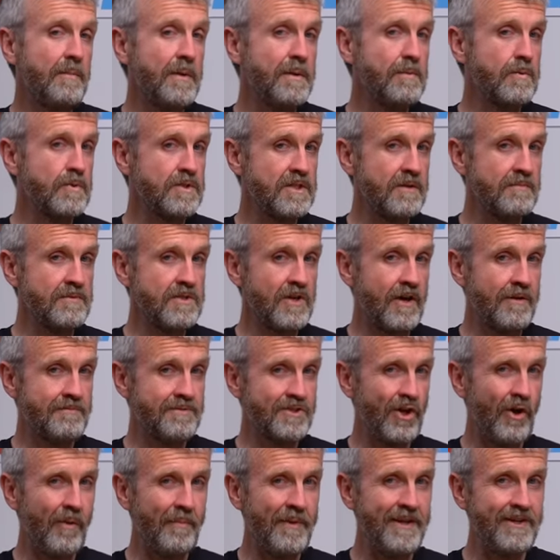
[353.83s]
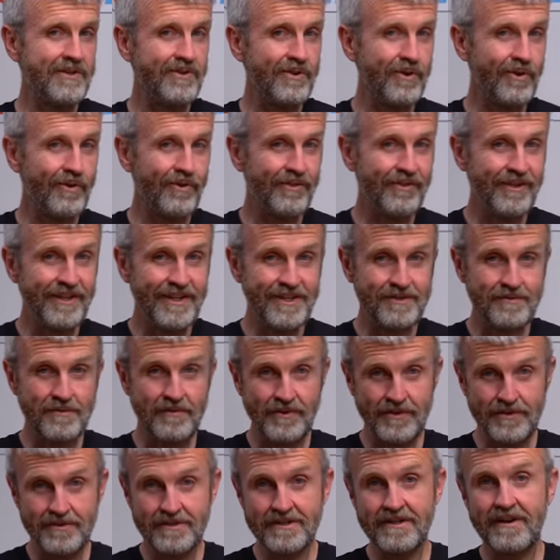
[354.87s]
people sometimes comment on these
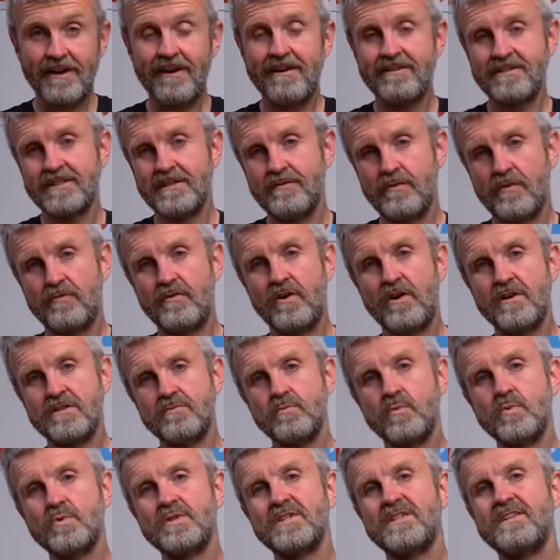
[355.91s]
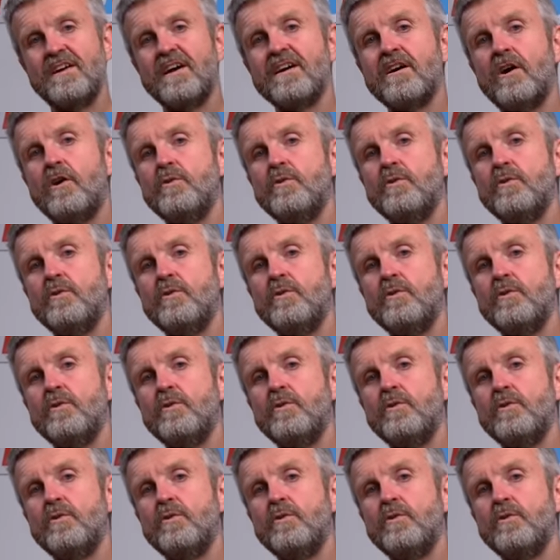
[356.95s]
reviews to ask if a visor will stay